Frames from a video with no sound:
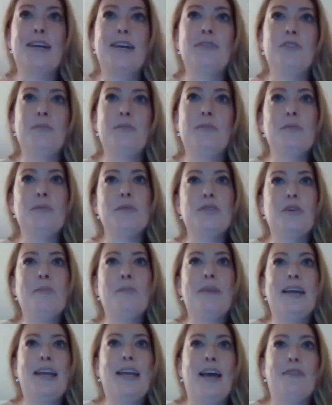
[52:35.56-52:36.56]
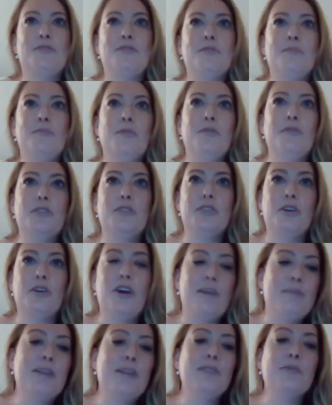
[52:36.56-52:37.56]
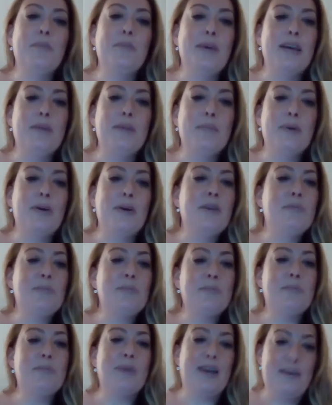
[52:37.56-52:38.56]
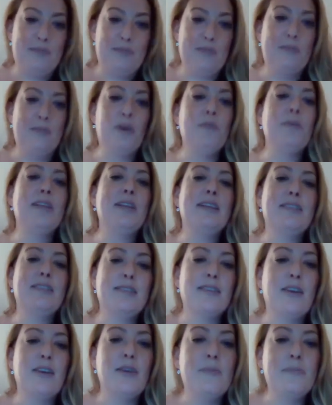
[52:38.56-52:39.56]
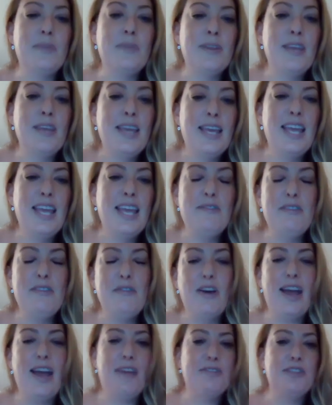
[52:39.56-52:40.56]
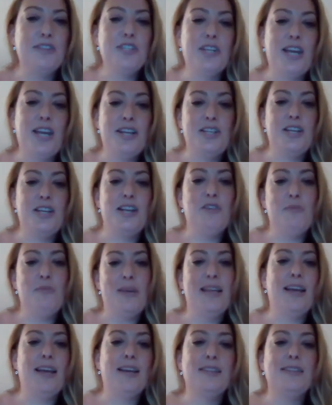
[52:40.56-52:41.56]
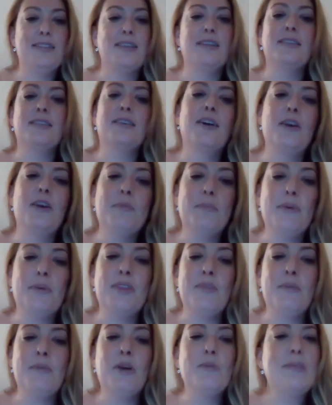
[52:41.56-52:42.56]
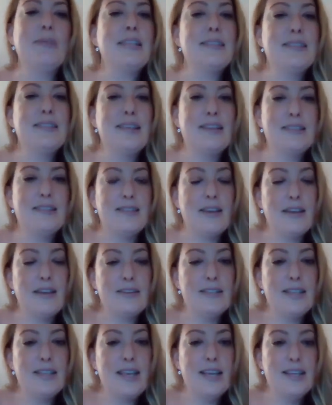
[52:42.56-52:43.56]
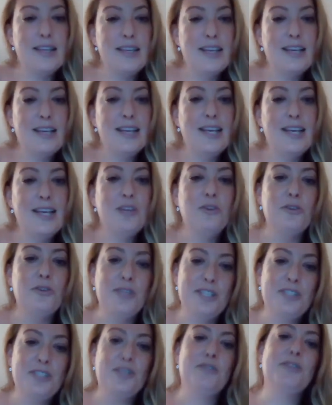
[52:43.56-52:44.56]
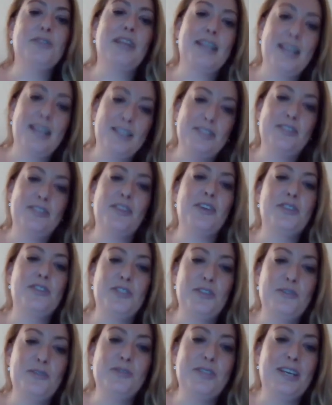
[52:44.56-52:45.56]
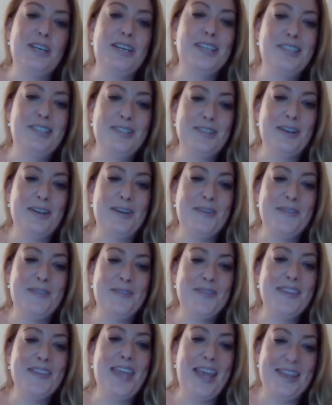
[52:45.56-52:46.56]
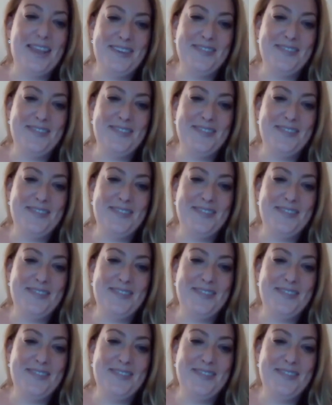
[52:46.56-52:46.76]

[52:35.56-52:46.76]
and down at the moment, so I may have to move the time a little bit. But at the moment, it's even if I have to change it a little bit later. But at the moment, it's 6:30. Not this Tuesday. Next Tuesday. So yeah.